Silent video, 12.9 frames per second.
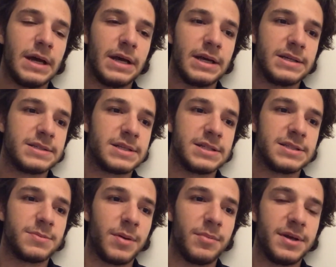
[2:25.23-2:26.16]
I guess
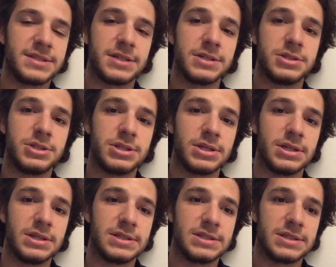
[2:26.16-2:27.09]
that's my message
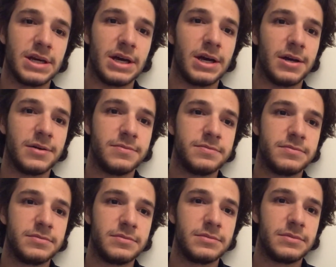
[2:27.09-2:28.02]
is, uh,
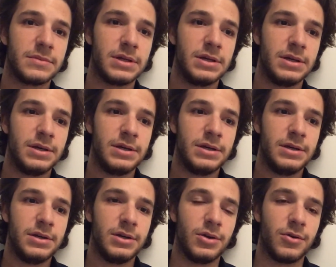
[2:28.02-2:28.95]

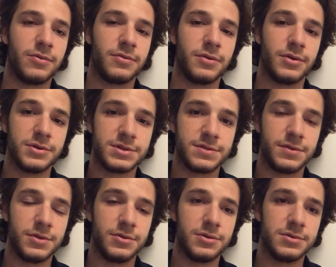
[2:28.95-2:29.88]
you know, for those of
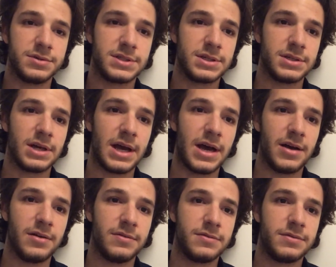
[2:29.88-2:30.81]
you who still
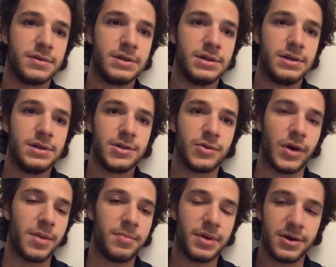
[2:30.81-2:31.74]
have
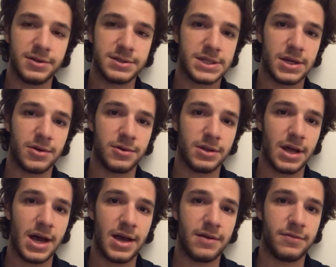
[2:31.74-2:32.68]
grandparents that are
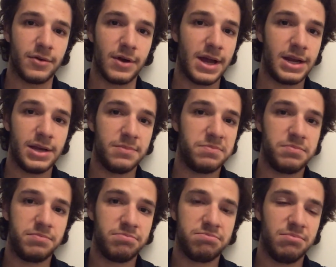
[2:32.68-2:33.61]
alive or any
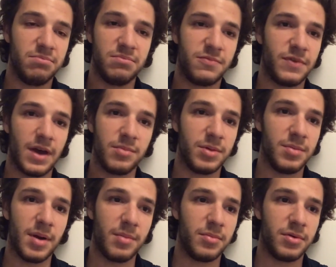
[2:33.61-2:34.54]
family
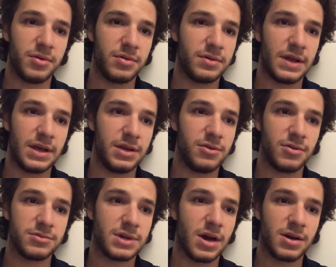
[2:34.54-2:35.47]
member that you
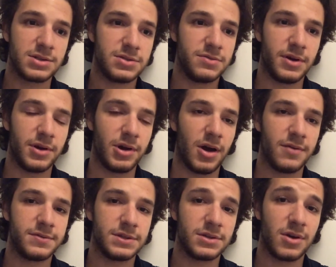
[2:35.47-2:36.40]
don't talk to very
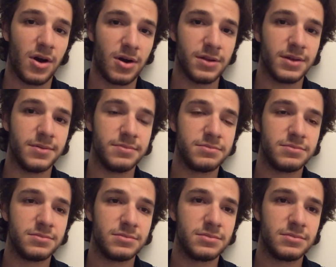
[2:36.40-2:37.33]
often, call them,
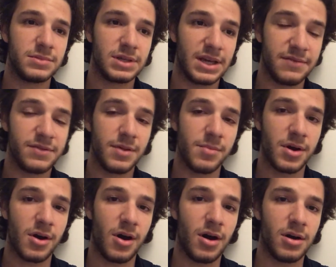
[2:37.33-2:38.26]
give them a
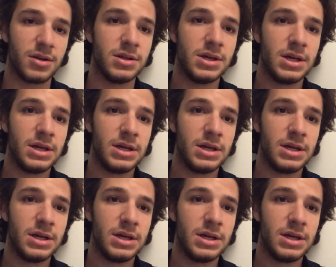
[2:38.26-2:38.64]
call,